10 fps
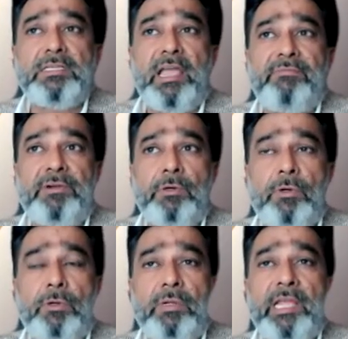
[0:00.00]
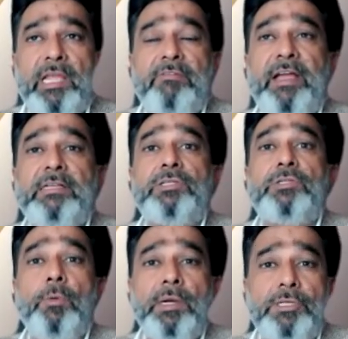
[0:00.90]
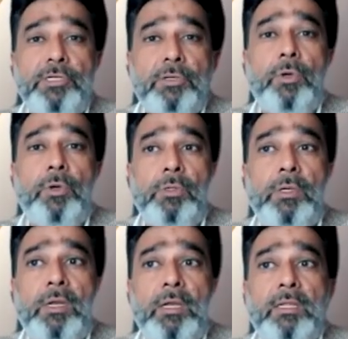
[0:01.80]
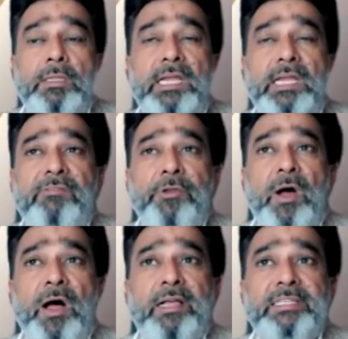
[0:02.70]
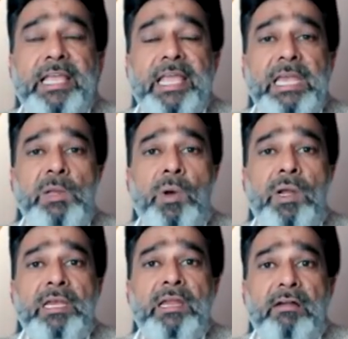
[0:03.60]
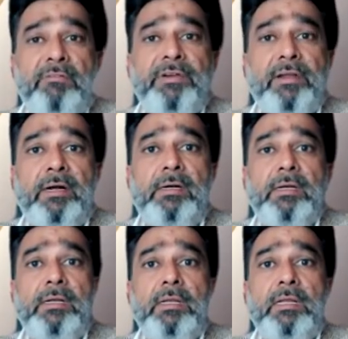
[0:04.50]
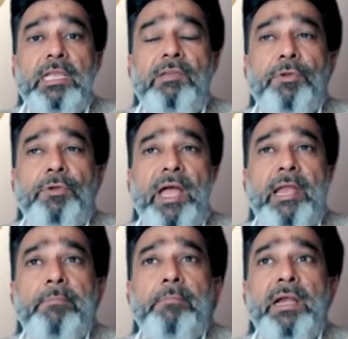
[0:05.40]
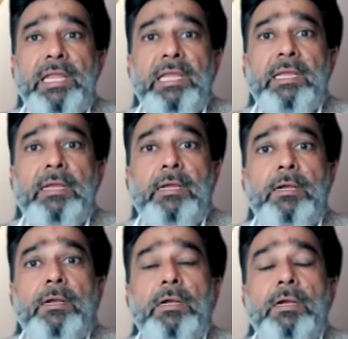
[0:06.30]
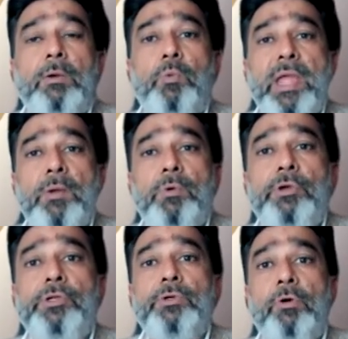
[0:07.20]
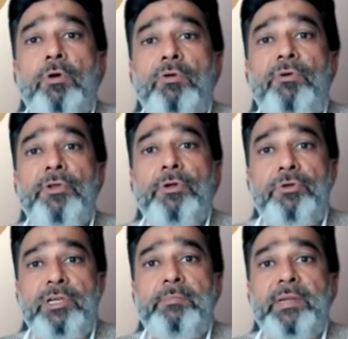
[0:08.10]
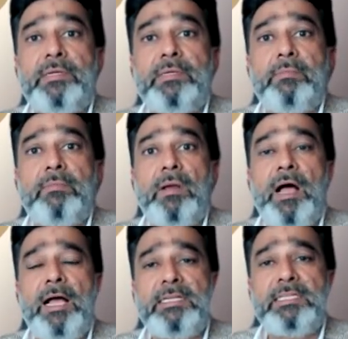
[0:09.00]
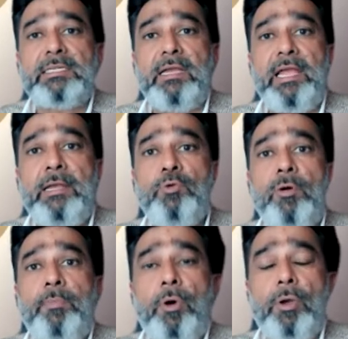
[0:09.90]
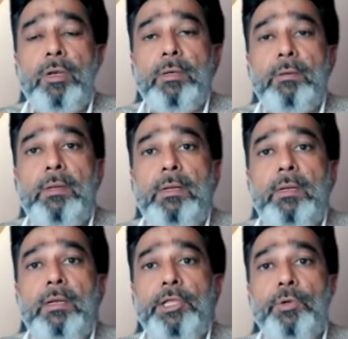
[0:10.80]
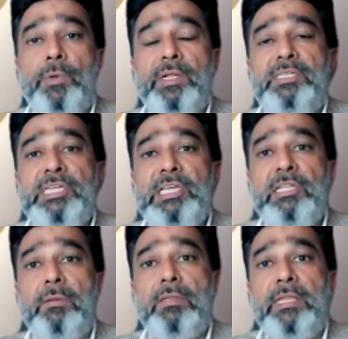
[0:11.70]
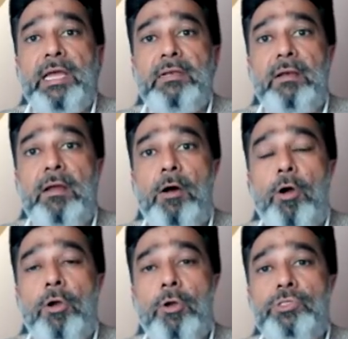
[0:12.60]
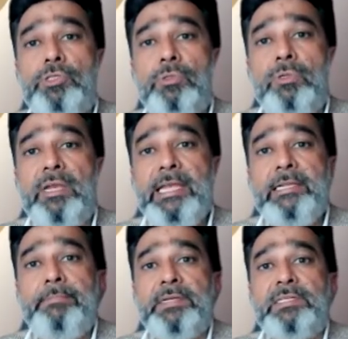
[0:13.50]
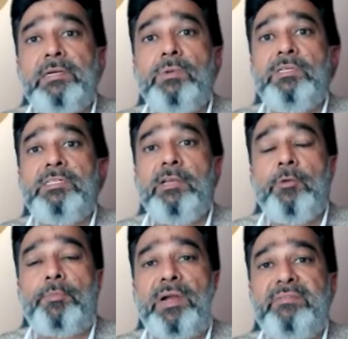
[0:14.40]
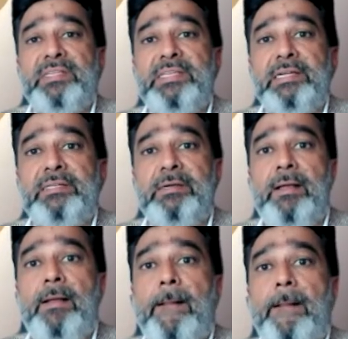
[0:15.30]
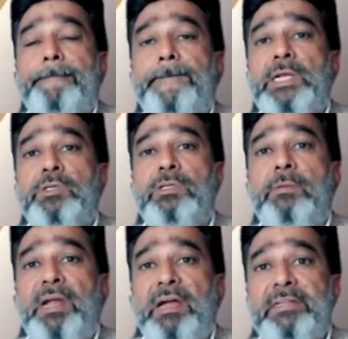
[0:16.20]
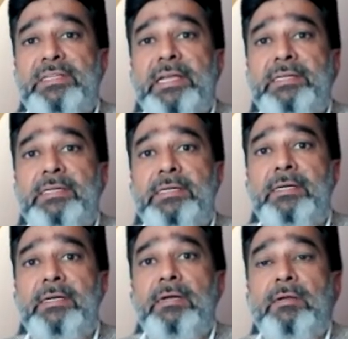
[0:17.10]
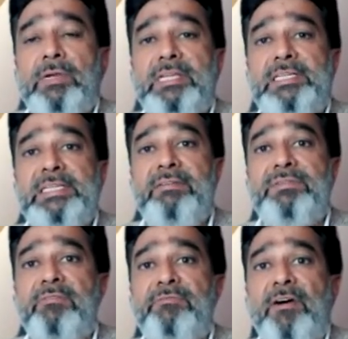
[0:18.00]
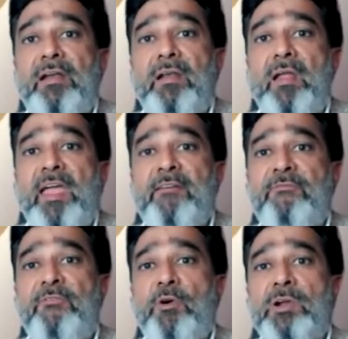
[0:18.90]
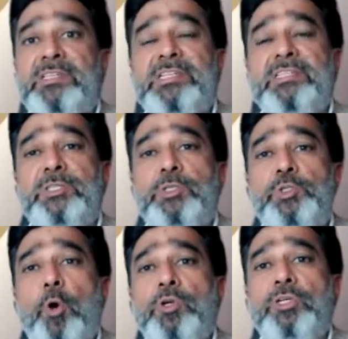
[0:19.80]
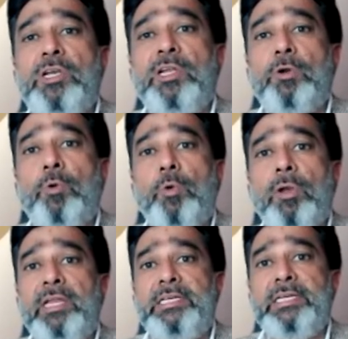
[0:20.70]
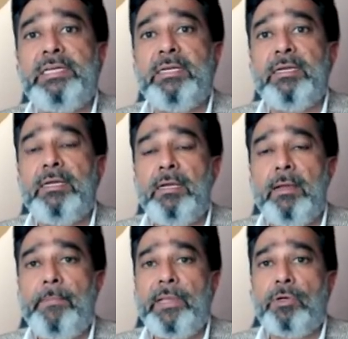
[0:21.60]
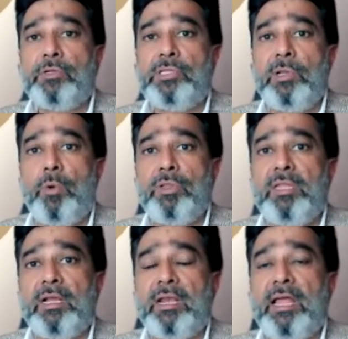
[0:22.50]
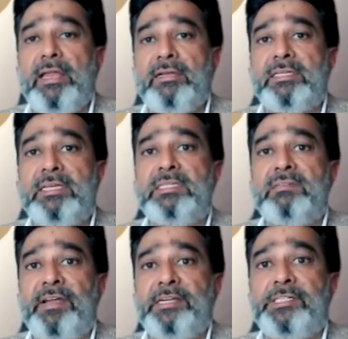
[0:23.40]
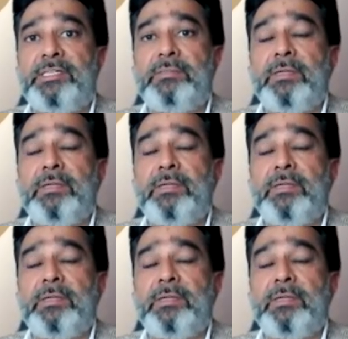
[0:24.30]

have a role. In fact, so much a role that if you ask anyone in Africa, if you had money, where would you go for your treatment? Ask and do a poll. You will see that close to 90% will tell you private sector, because the private sector receives the fund and focuses totally on quality because they want the client satisfaction,